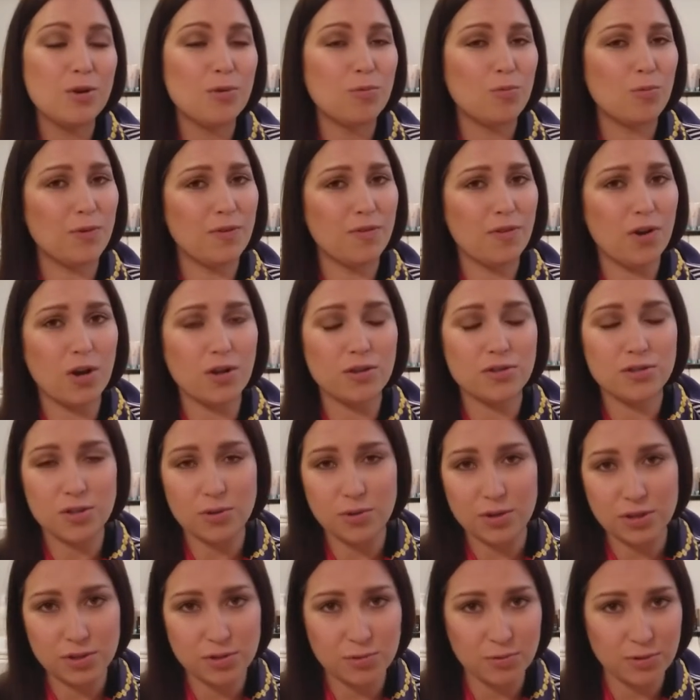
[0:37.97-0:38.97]
We also
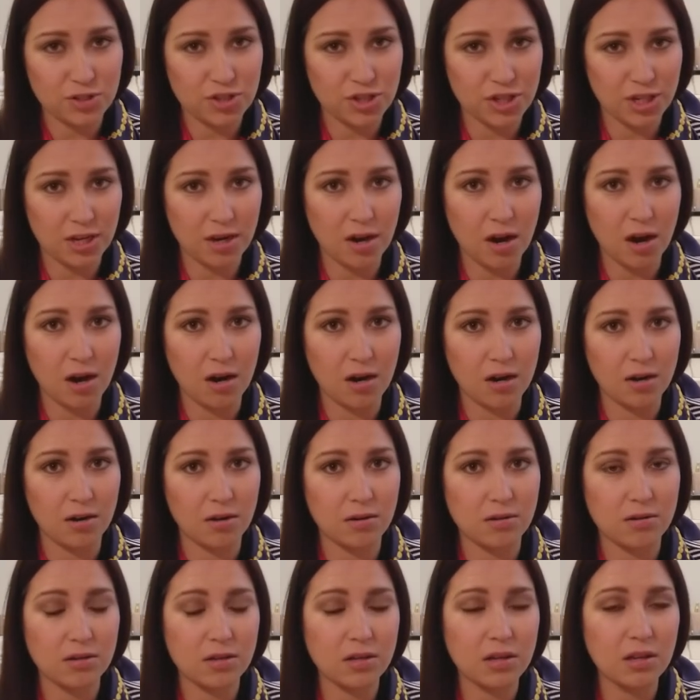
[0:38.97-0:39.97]
are switching
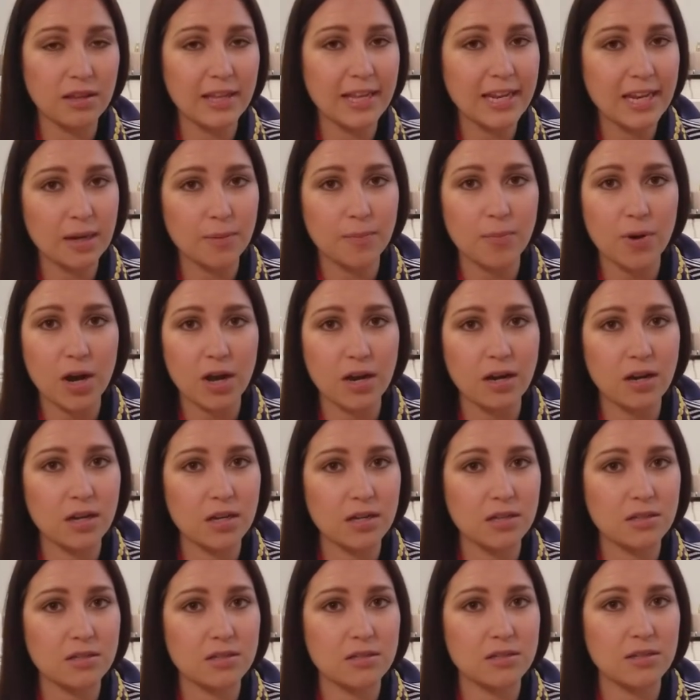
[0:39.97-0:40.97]
our cleaning
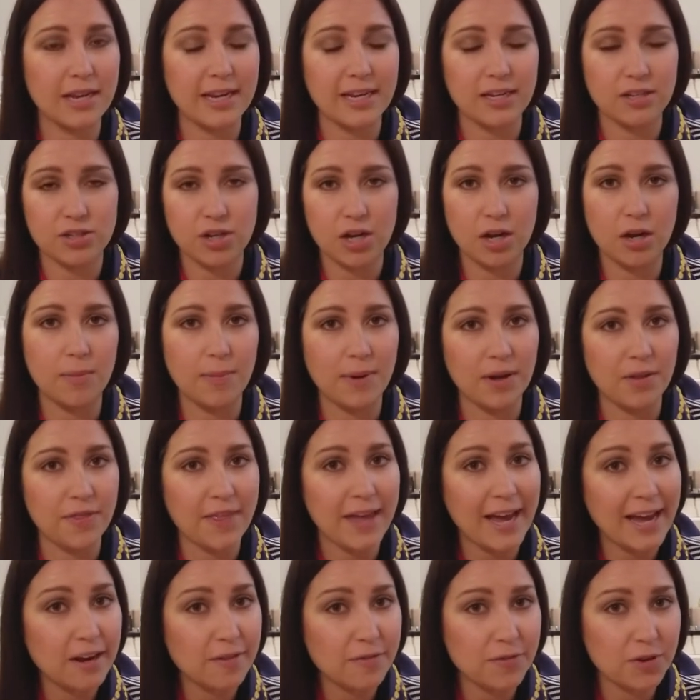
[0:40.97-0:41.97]
products. I can talk about
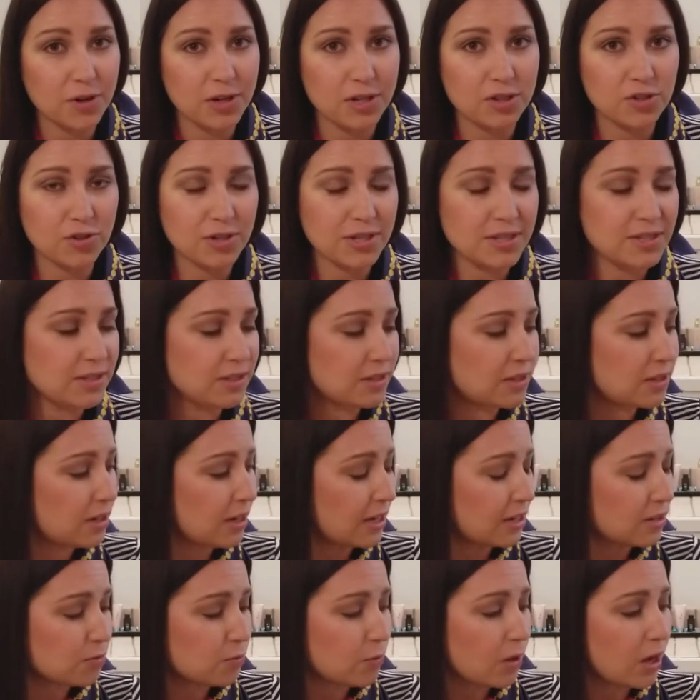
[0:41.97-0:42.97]
that if you're interested
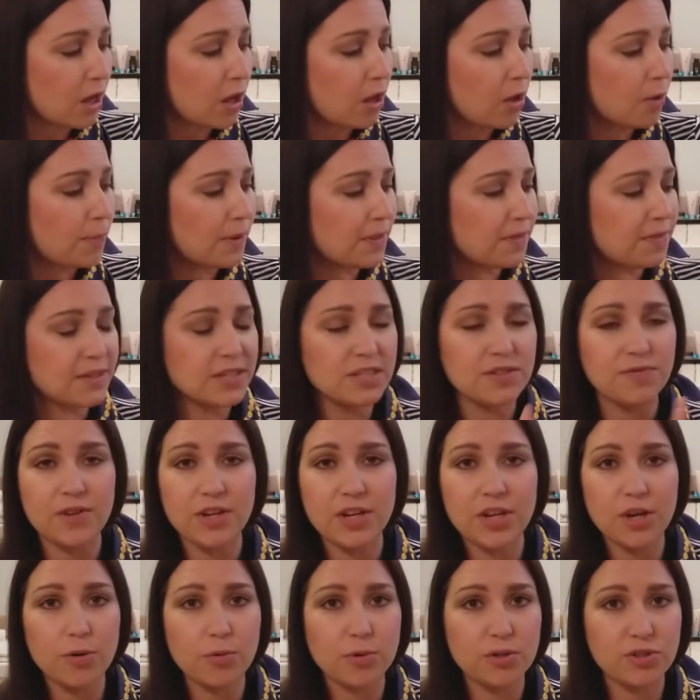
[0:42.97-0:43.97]
as well, but this
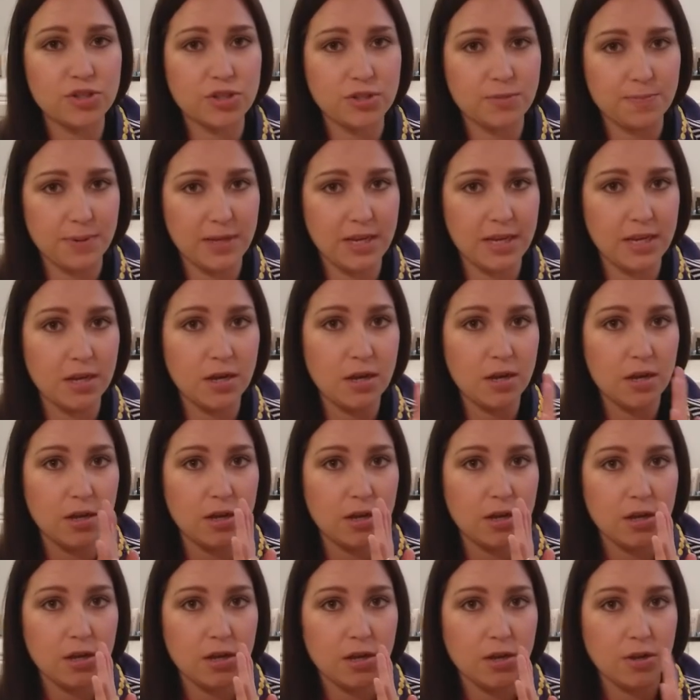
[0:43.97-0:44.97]
video will just be
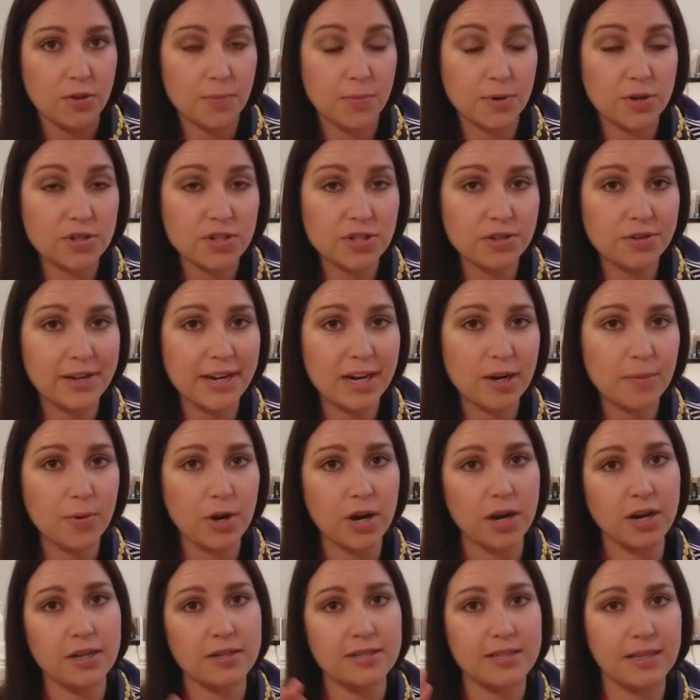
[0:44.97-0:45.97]
the personal care
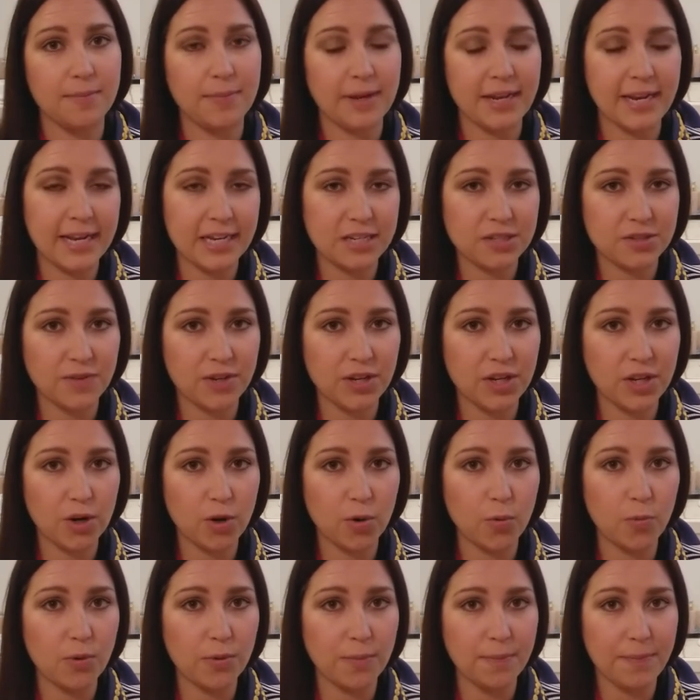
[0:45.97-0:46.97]
products and my next
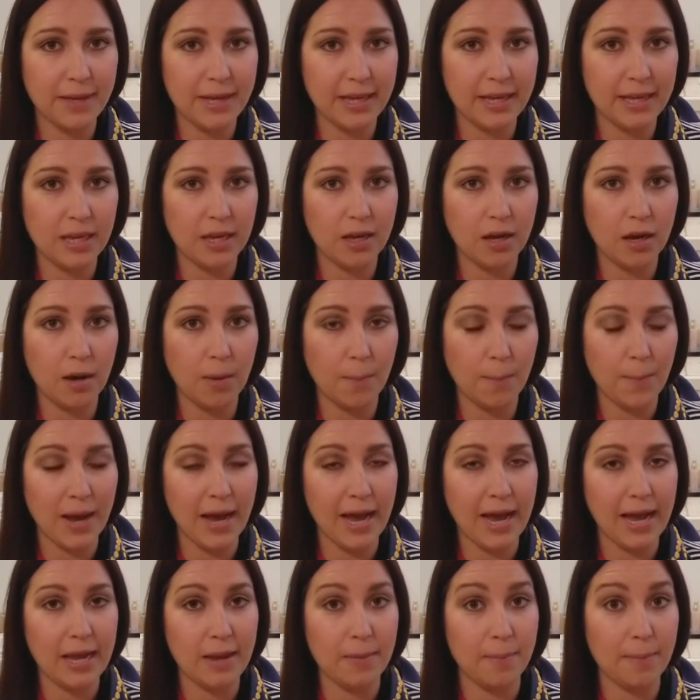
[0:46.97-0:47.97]
video will be
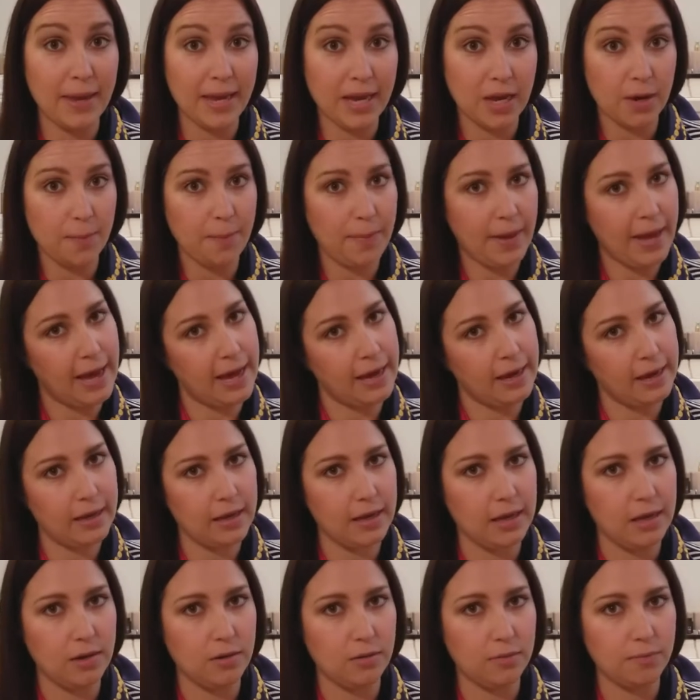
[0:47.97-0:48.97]
my makeup bag
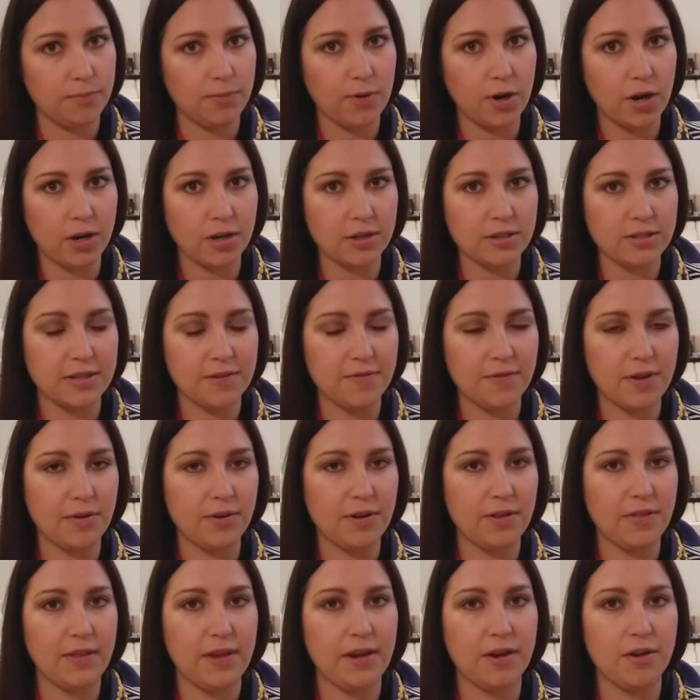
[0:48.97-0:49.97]
and products I
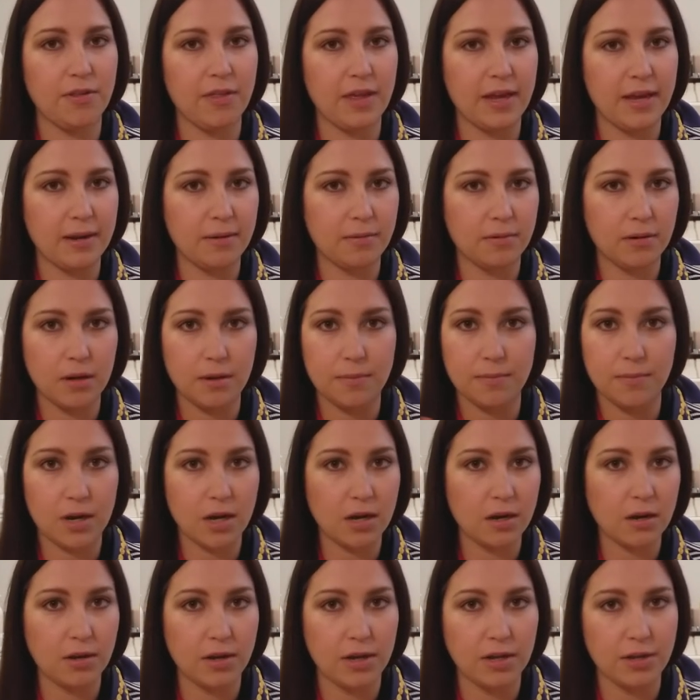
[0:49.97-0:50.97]
found in there that I'm
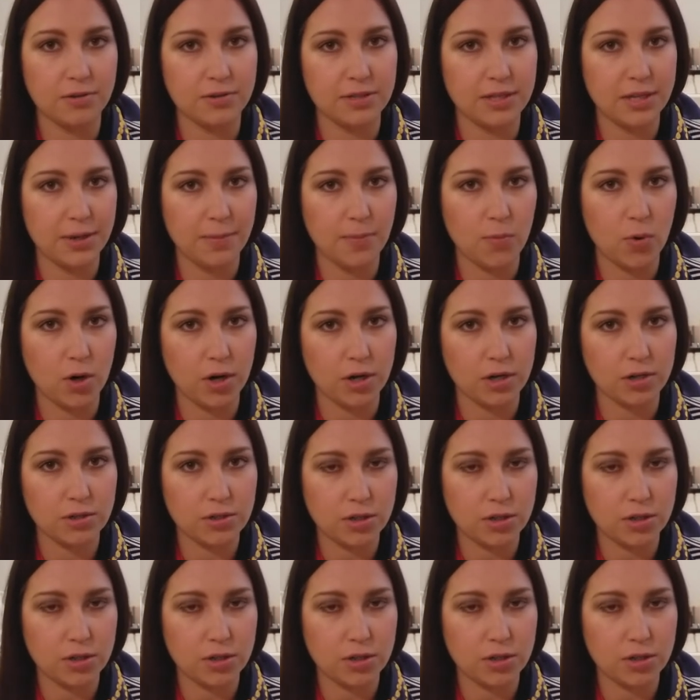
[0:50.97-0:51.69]
not gonna use anymore.